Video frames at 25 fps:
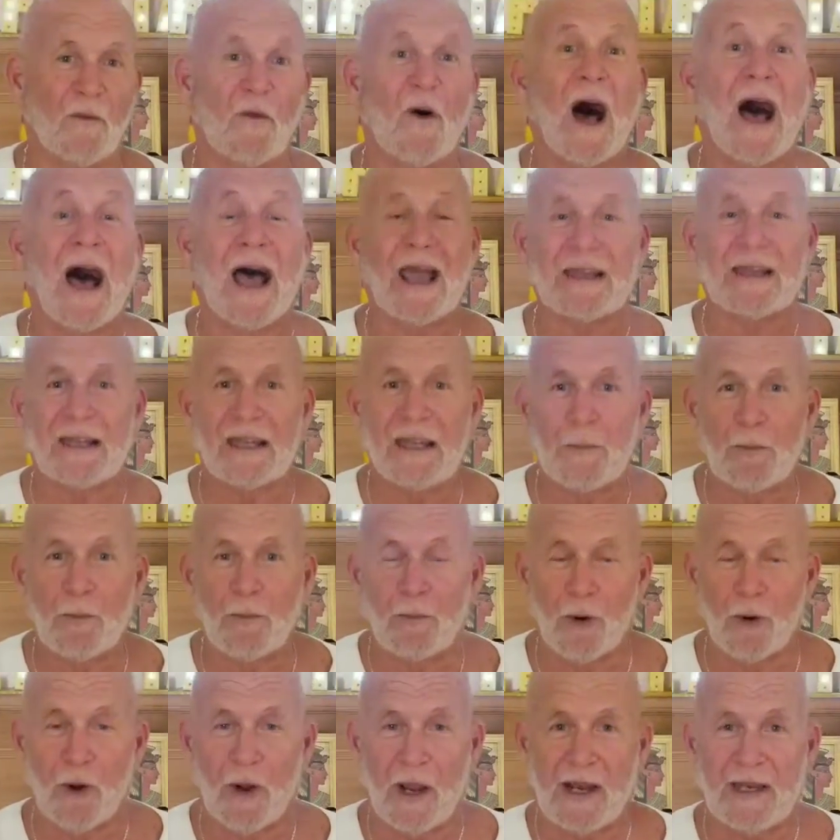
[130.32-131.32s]
highly
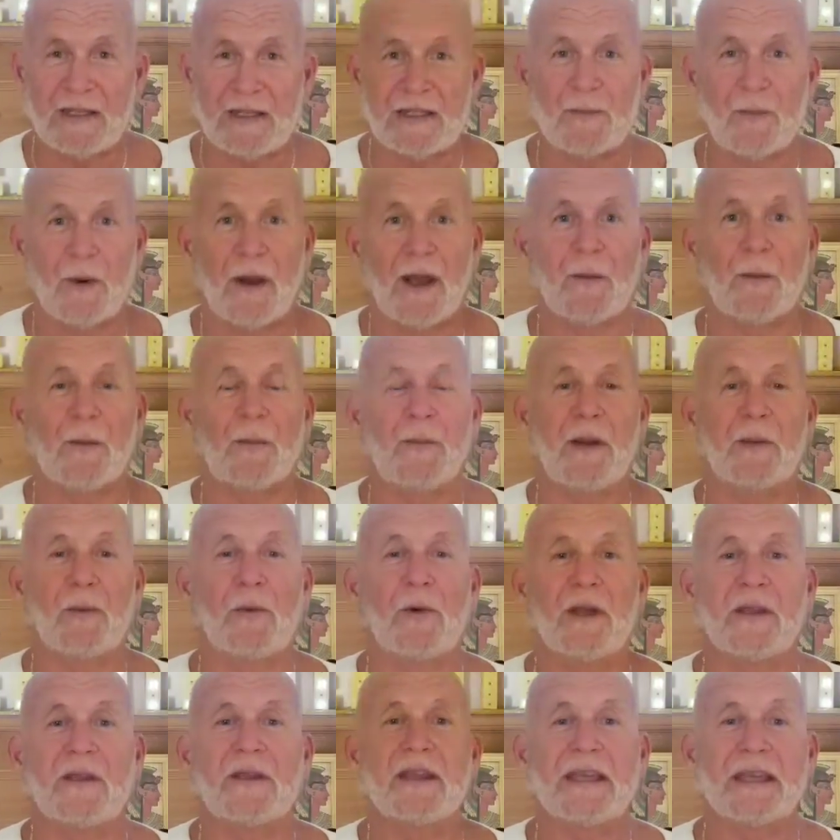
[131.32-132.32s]
praised by
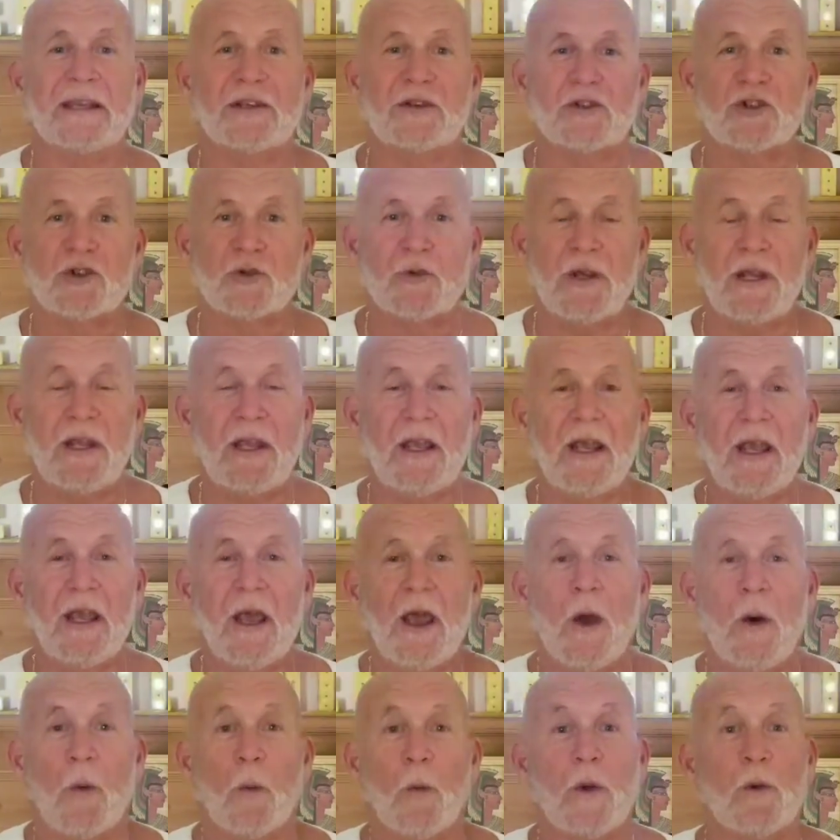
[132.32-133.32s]
people in the industry.
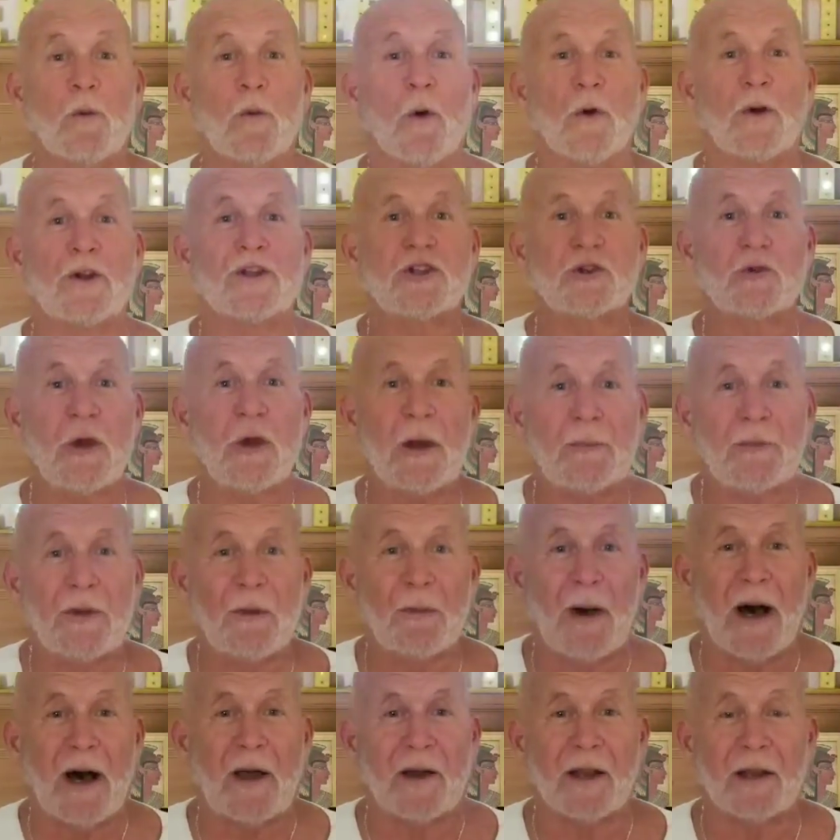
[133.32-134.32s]
We wrote a script
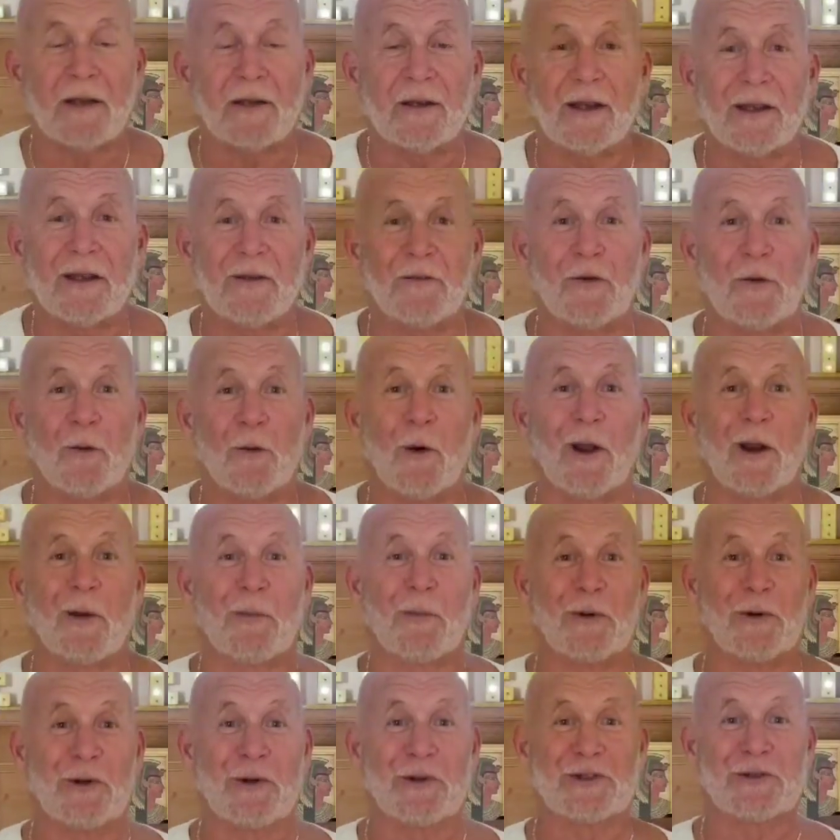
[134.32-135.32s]
about it. If you want to
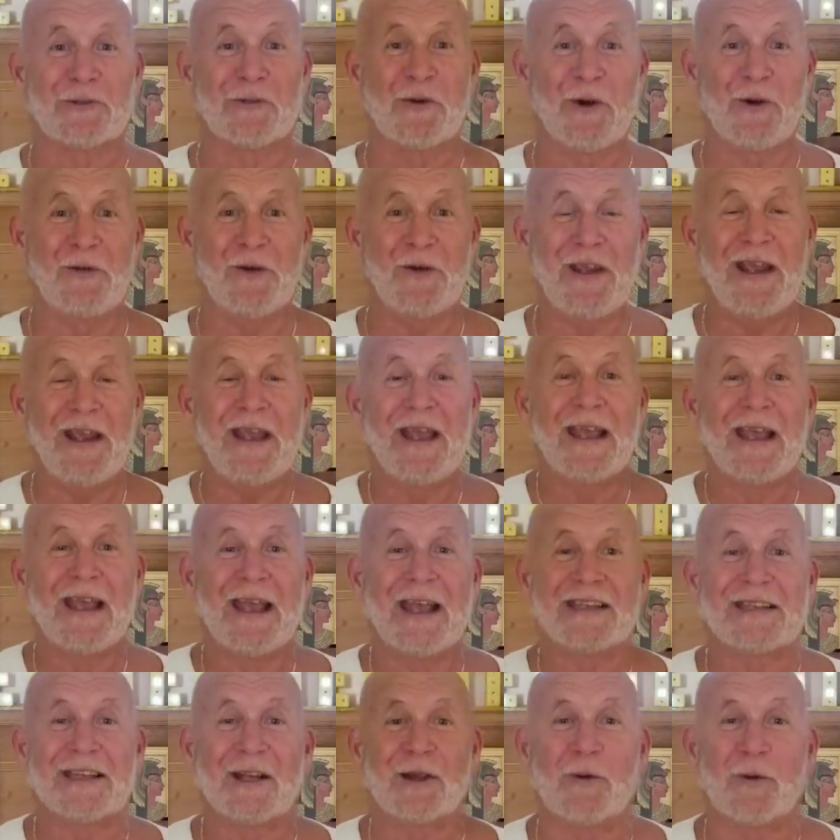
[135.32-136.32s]
produce a movie,
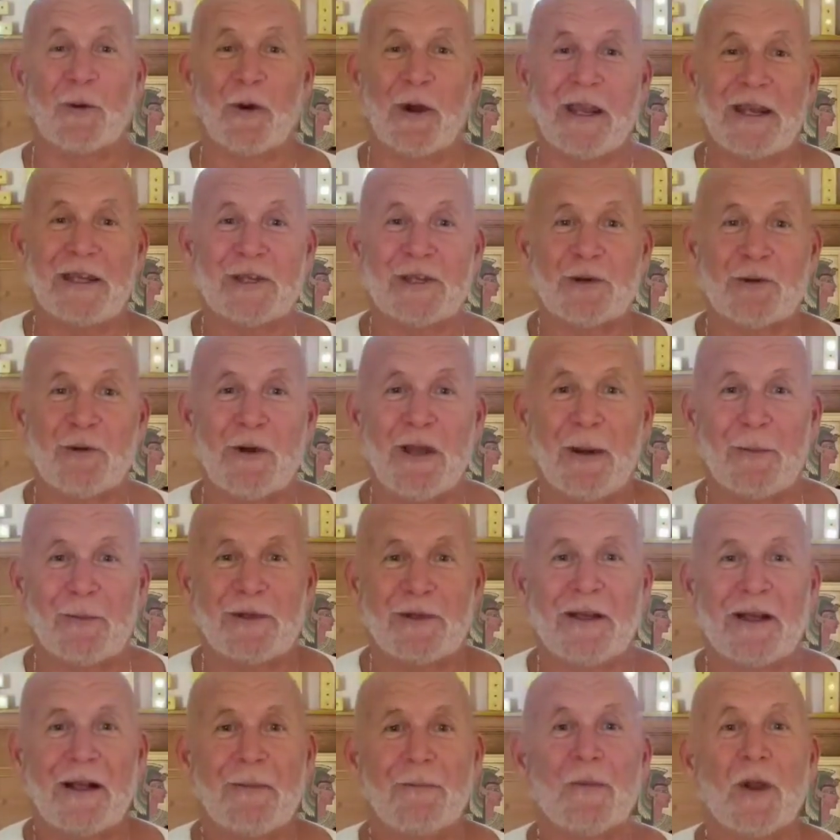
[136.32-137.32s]
it's a great
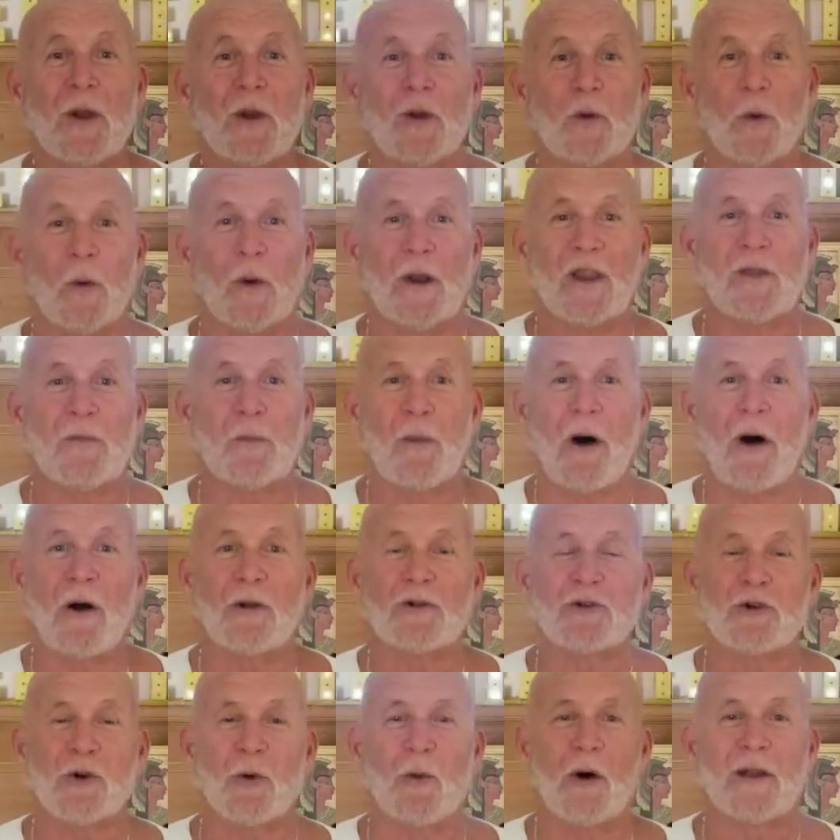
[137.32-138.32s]
script. Gwyneth
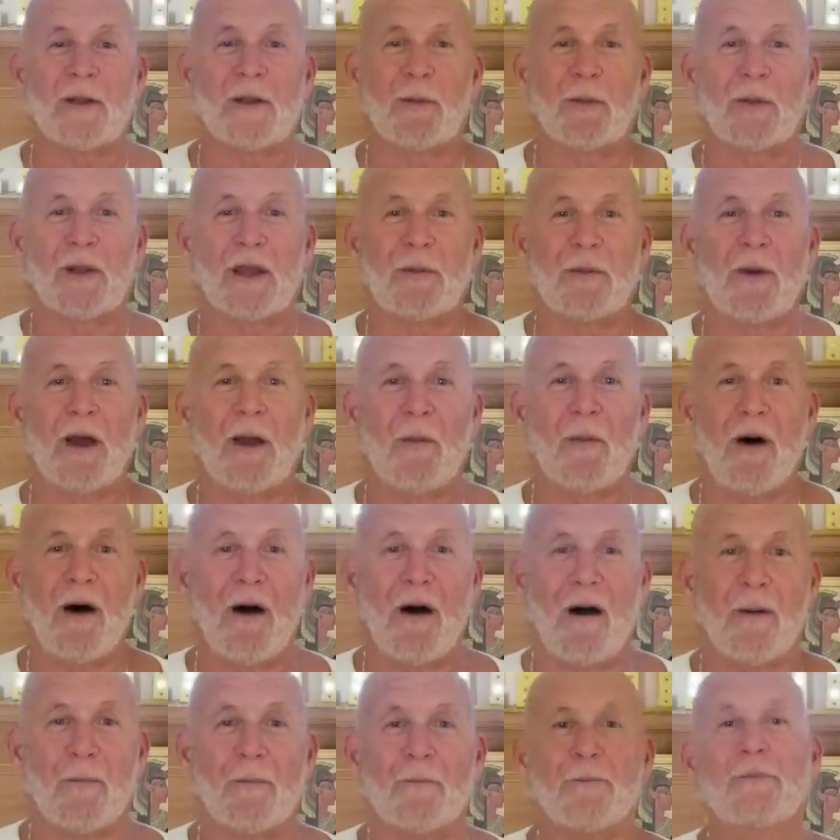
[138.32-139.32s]
Paltrow wanted to play my
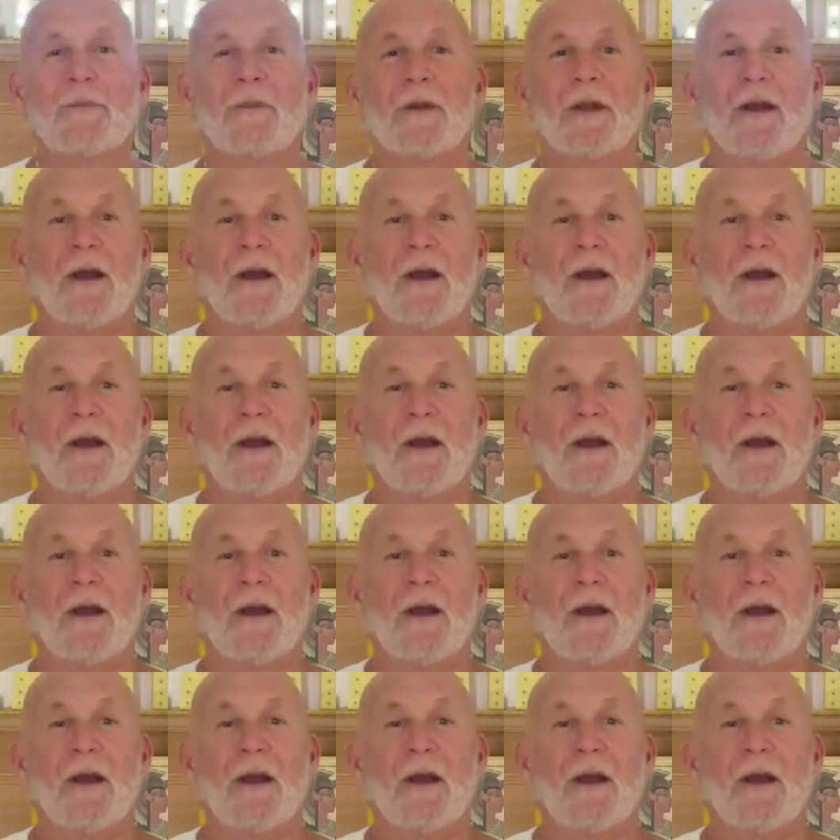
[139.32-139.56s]
mom,